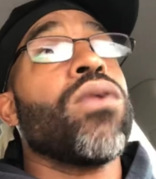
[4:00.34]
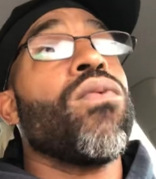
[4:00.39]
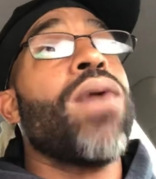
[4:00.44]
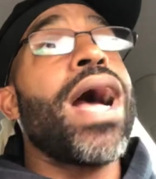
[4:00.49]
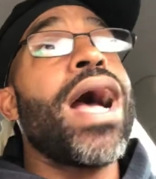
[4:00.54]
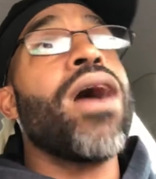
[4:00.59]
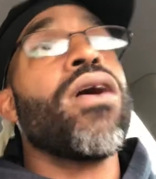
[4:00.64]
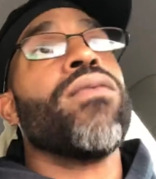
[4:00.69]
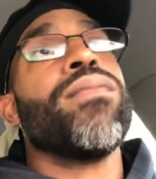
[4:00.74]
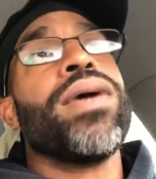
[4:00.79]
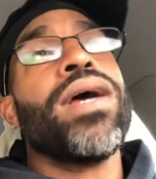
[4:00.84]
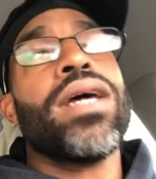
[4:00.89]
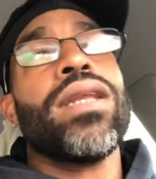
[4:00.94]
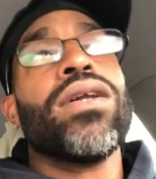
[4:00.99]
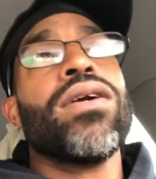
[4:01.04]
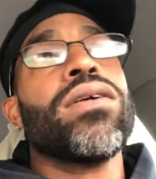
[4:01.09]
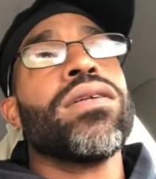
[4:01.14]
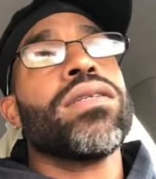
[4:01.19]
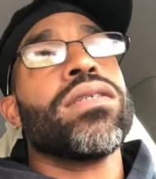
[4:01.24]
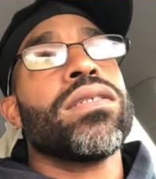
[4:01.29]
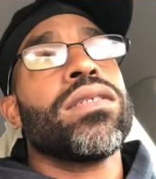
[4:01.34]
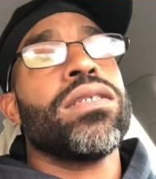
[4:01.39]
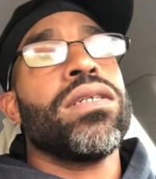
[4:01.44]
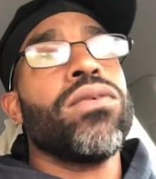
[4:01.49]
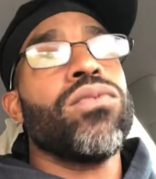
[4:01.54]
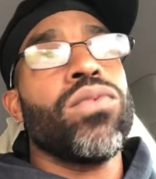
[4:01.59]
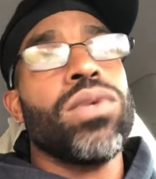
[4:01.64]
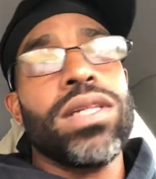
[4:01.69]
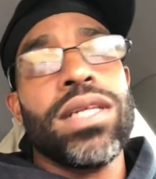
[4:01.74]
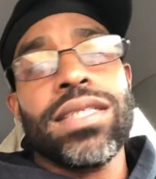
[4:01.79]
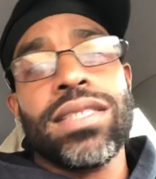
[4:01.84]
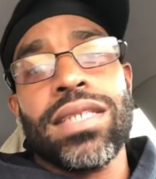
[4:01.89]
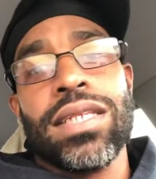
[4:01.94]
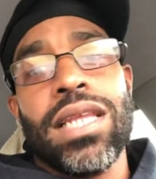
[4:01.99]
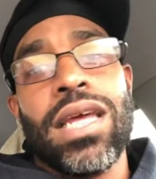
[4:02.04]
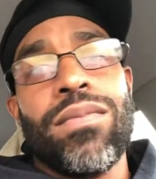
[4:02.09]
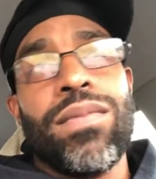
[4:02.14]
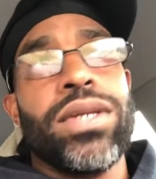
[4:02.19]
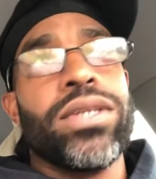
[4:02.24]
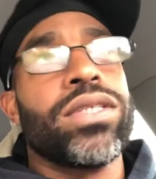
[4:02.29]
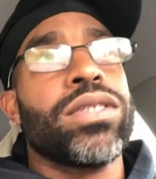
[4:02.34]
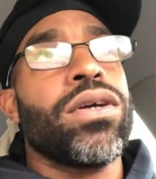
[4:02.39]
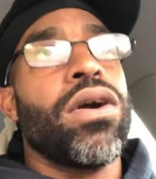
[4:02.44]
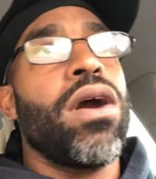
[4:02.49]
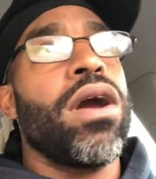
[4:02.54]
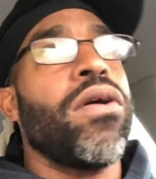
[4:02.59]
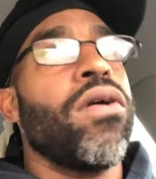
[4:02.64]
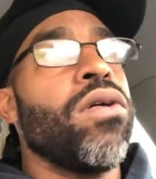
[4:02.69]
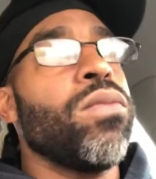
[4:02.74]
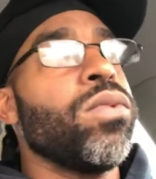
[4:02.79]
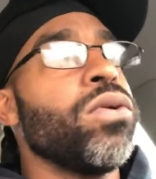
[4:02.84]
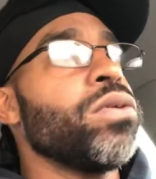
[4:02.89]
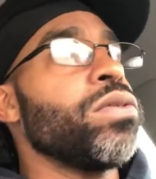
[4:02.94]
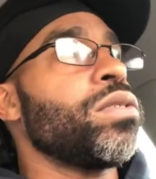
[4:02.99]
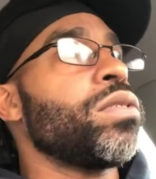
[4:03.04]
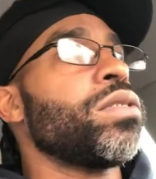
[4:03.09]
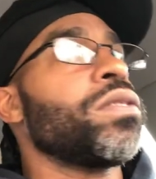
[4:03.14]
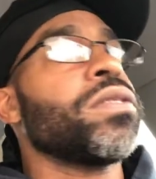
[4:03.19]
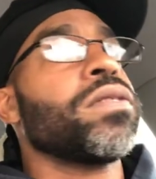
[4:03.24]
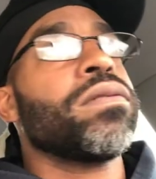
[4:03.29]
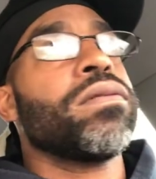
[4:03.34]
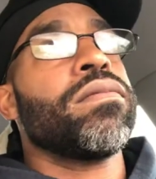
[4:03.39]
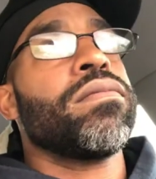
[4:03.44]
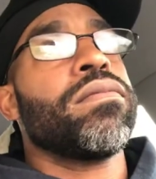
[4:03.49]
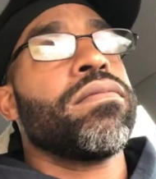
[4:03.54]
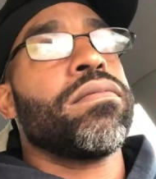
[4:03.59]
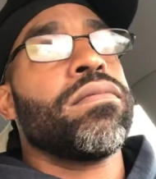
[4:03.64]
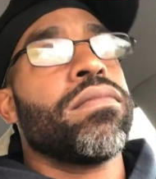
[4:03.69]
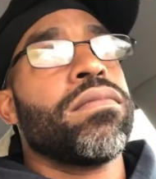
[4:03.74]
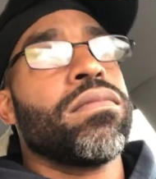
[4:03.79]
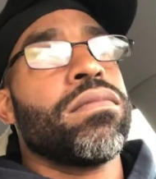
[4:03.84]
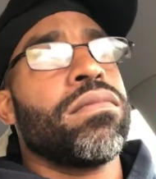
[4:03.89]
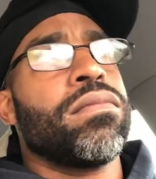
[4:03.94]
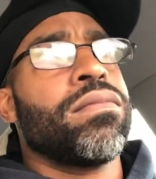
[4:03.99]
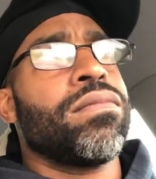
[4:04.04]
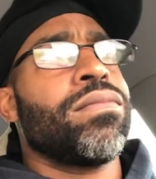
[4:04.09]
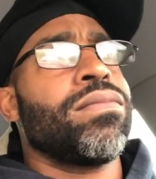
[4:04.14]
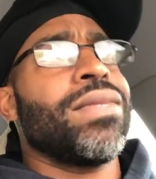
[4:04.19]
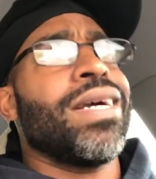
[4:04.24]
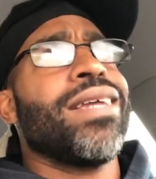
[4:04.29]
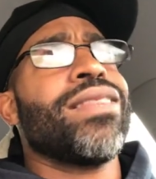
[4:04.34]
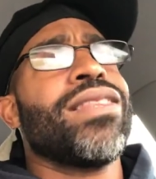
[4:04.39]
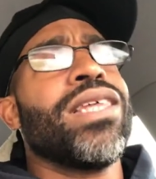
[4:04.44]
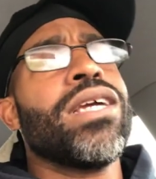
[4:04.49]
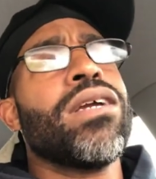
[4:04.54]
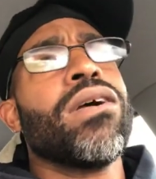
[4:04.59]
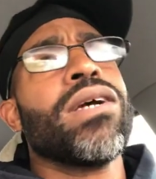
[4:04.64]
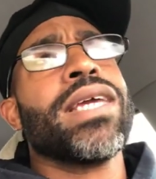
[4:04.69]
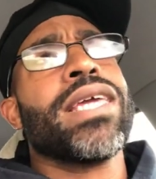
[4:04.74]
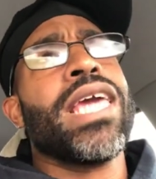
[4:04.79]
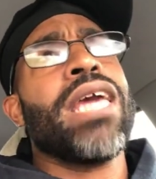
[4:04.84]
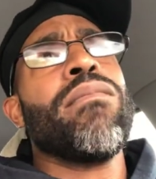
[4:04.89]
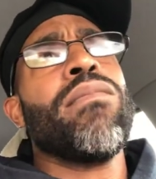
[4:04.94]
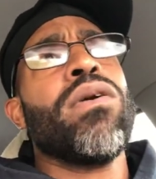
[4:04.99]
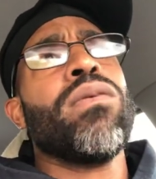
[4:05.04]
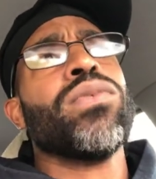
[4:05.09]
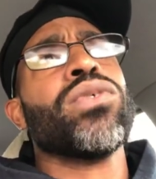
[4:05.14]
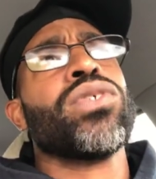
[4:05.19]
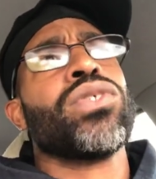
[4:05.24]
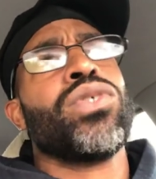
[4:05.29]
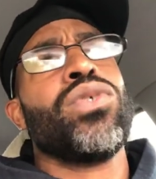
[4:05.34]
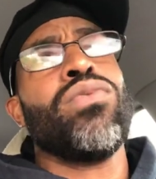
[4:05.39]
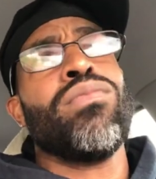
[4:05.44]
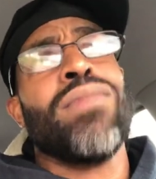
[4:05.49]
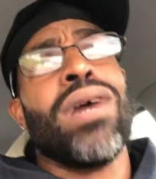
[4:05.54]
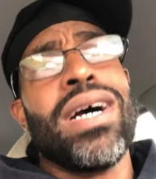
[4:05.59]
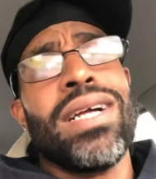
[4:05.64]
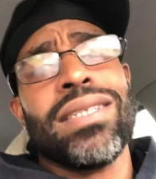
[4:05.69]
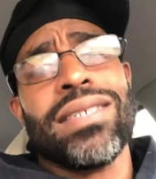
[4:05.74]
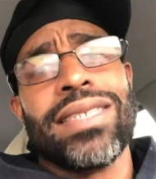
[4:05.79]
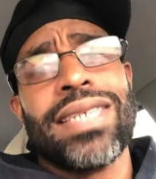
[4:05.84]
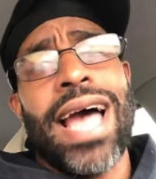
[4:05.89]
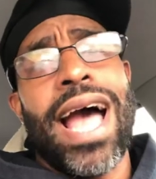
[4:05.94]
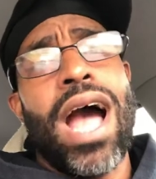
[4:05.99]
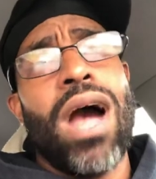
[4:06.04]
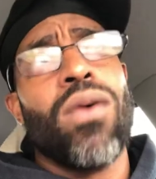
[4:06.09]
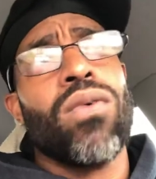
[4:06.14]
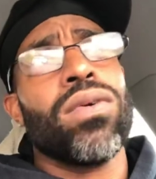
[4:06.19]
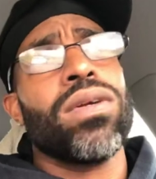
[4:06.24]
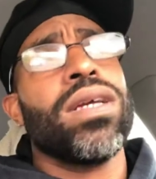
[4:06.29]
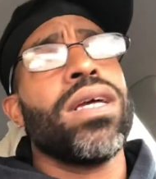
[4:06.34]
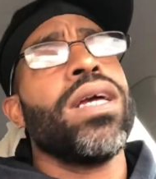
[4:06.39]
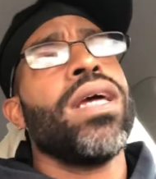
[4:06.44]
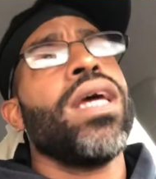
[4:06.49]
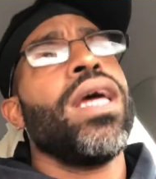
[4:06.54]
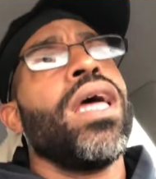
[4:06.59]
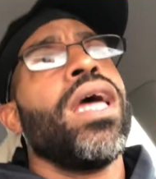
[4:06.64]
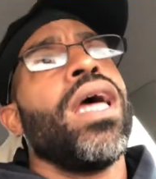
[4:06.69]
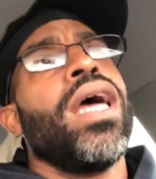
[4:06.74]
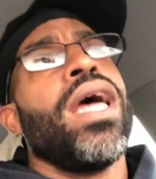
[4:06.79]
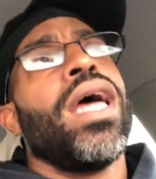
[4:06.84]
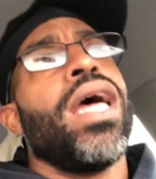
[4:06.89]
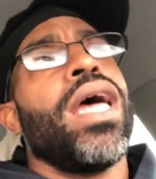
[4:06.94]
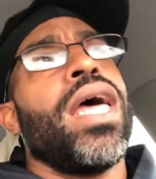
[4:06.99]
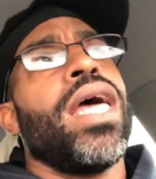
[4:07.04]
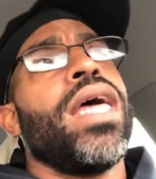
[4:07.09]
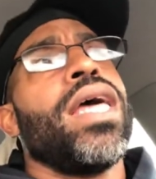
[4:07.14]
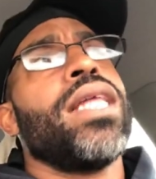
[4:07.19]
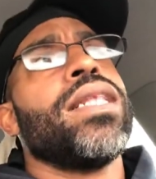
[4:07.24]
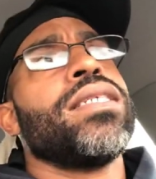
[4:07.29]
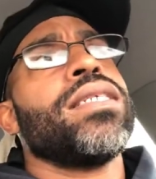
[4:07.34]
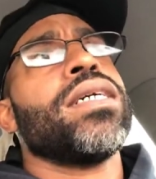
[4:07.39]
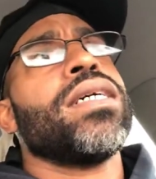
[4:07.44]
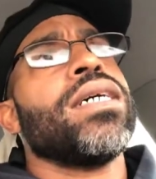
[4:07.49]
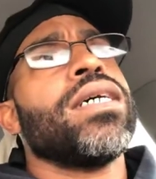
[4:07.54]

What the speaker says: wow, man, they're willing to let me start almost, I think I came almost 2 months out. And